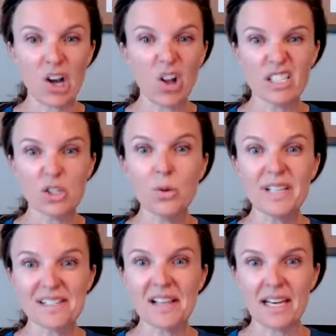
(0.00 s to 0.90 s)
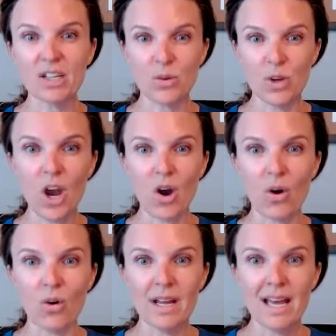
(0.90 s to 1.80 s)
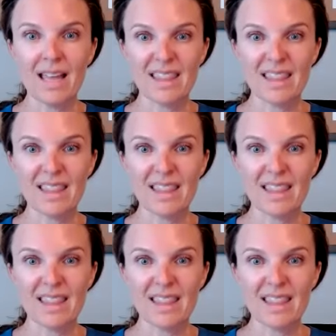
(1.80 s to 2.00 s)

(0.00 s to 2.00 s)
And all it's doing is letting you know